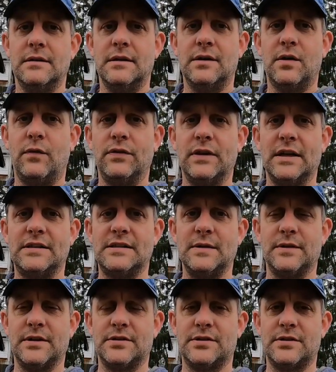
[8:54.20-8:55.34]
hopefully let's see
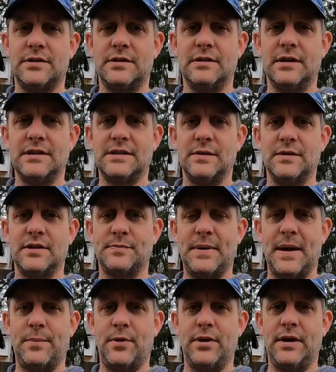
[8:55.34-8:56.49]
what this let's see what this
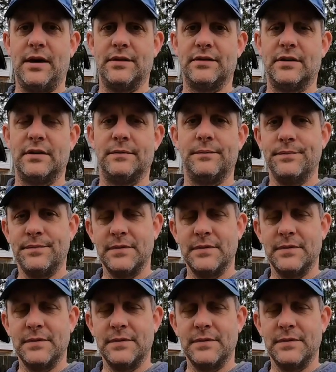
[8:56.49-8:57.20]
bad boy does, and